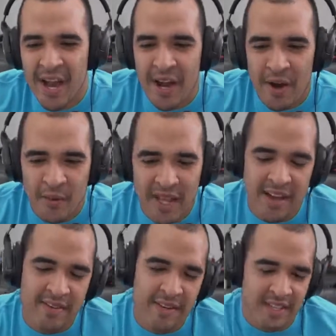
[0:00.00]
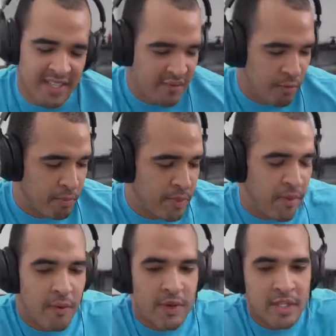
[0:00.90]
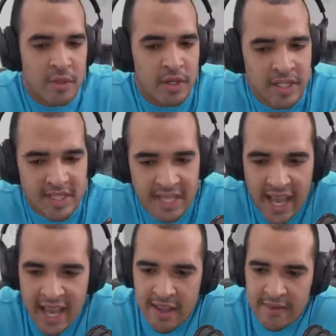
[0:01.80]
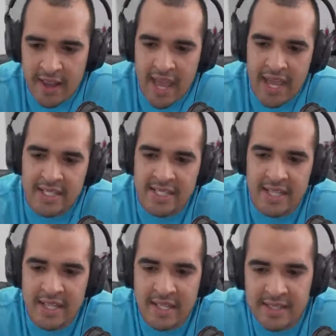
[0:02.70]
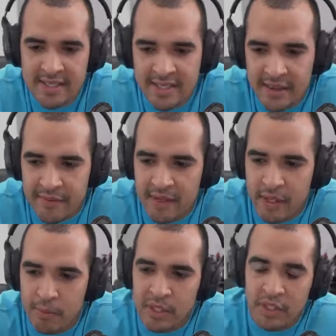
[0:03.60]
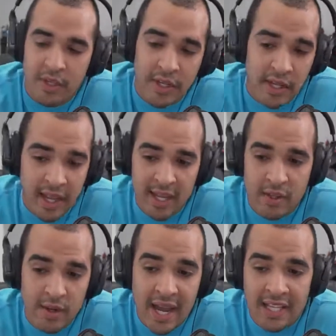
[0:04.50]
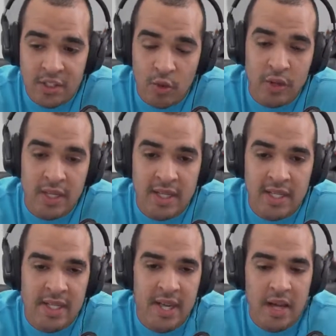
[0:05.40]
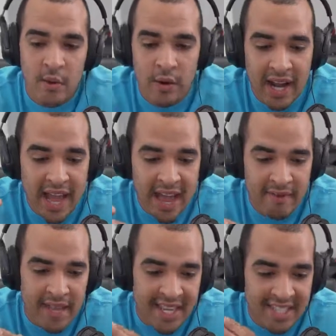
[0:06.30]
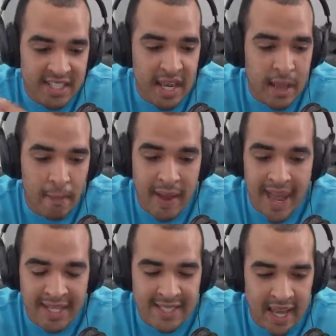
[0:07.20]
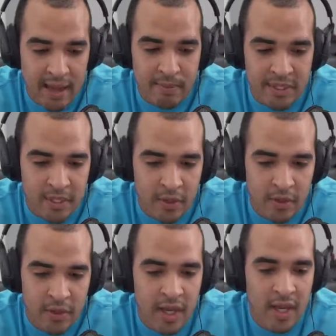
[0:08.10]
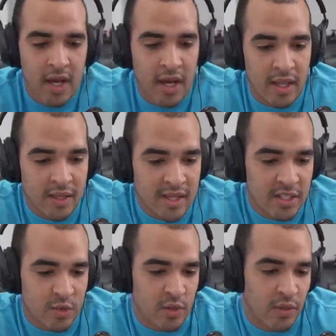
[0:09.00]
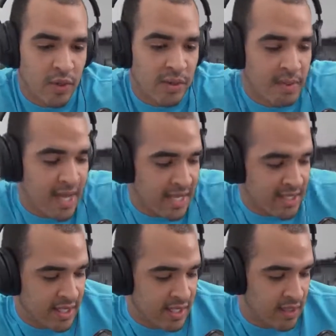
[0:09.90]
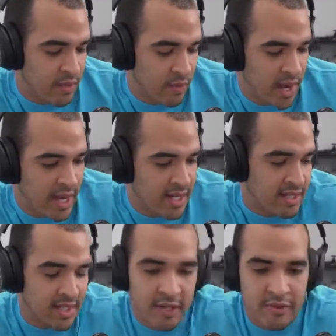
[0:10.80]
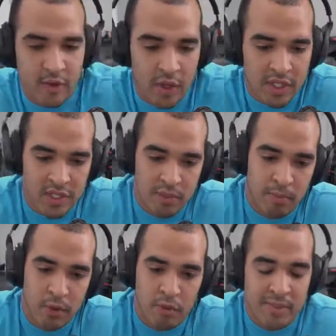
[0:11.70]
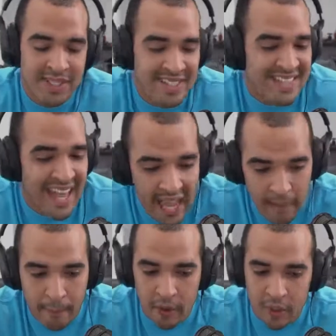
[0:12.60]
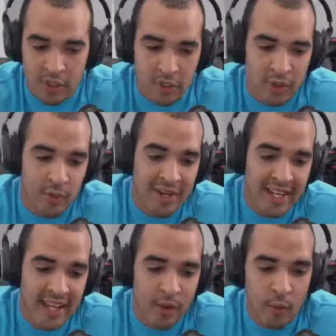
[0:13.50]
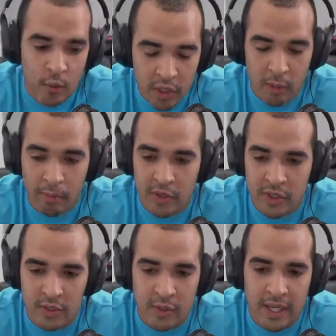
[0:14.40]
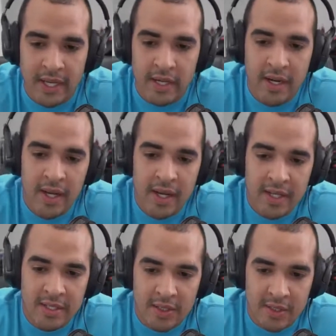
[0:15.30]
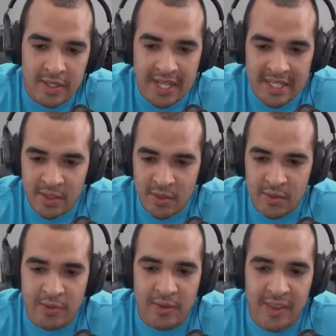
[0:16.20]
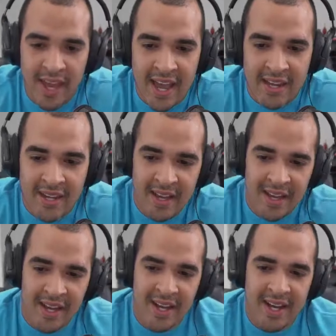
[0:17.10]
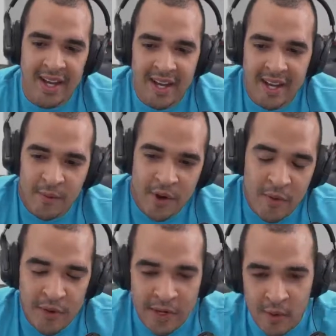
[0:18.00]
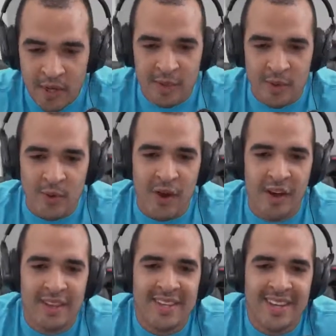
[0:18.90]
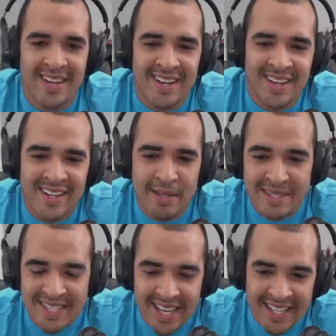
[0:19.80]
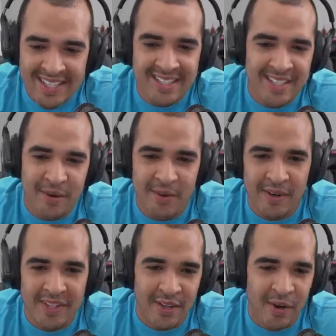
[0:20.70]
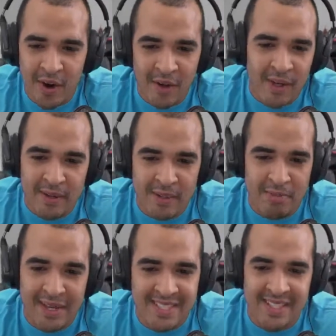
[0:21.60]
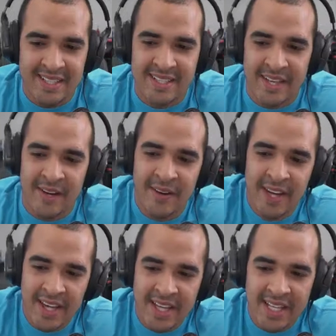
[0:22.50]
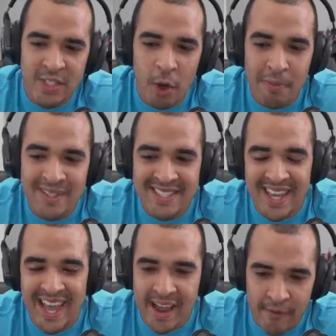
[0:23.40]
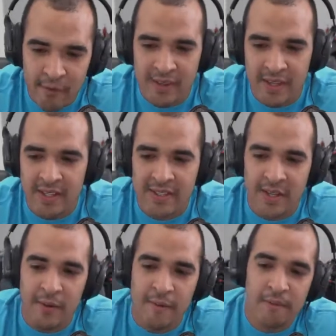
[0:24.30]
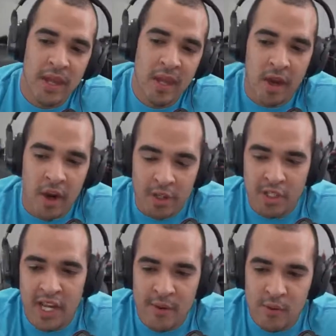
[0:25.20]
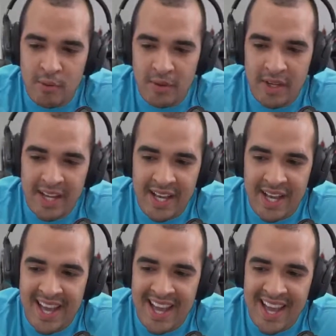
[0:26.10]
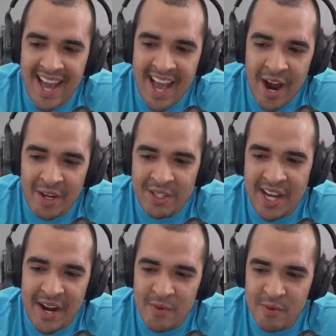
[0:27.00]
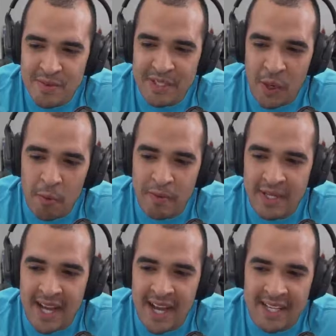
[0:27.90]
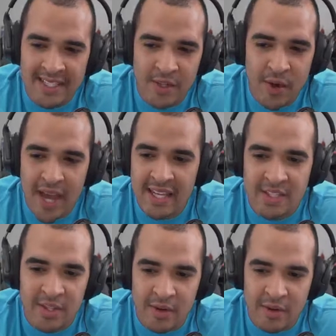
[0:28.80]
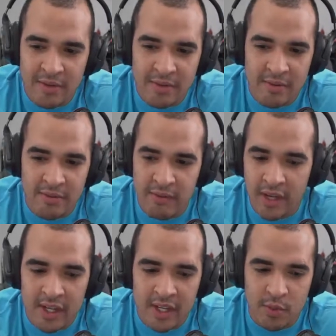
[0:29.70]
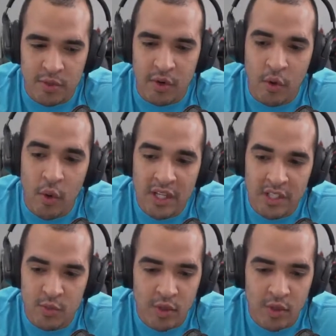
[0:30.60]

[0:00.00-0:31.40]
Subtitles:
We have several people already joining us live, and definitely appreciate you guys joining us. We're going to have a jam-packed episode on this one. We're going to be asking Ryan a ton of questions, both business and personal, and we're going to get real personal later. So stay tuned for that. We already went through all the limitations that there are no limits, basically. So he's open to everything. So our chat room is open, guys. Go ahead and start flooding us with your questions.